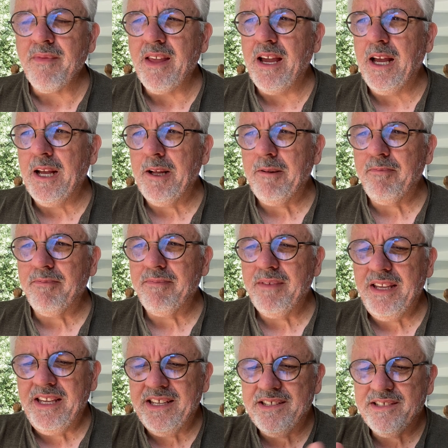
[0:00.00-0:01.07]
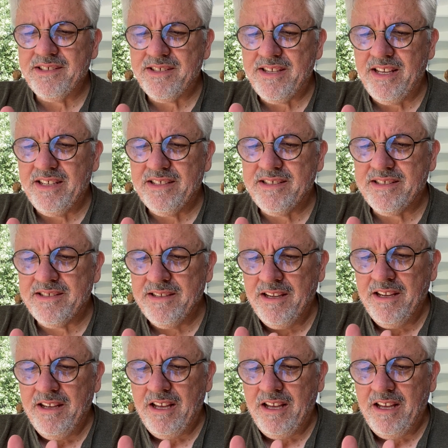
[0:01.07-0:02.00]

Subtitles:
Is this